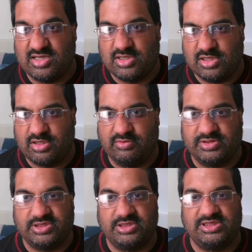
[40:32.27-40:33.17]
who
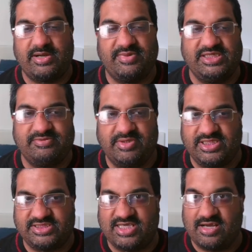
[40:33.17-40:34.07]
was a Japanese
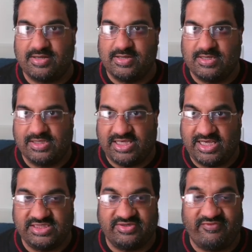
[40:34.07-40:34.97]
minister,
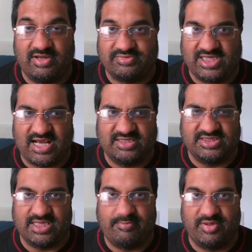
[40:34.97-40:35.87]
he developed
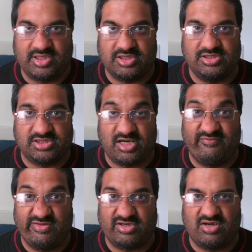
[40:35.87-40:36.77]
cancer because
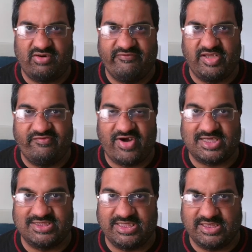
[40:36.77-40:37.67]
of the COVID
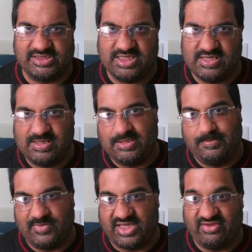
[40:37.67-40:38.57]
vaccines.
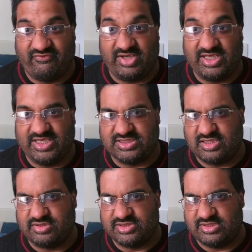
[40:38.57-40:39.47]
And the thing is, I
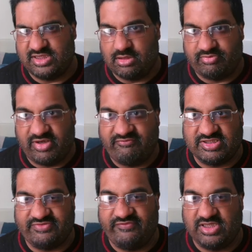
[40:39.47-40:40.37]
also did a
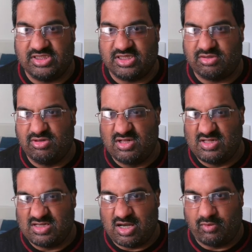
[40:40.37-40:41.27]
previous video
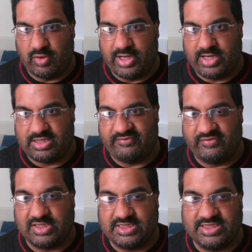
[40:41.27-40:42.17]
where the
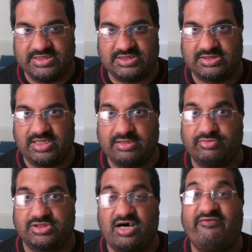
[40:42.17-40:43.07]
thing is, it
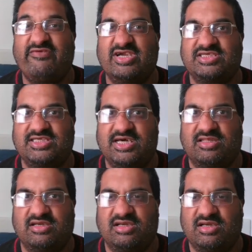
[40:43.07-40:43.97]
was obvious that
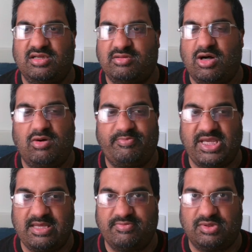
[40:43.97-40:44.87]
the old
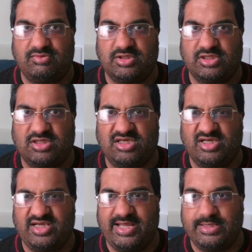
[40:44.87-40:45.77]
people were
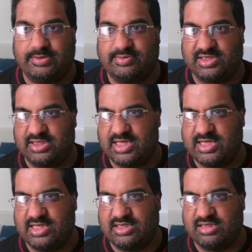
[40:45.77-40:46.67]
gonna end up
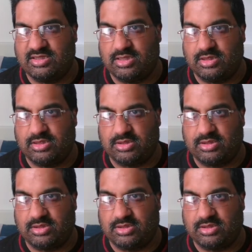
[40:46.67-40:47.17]
getting the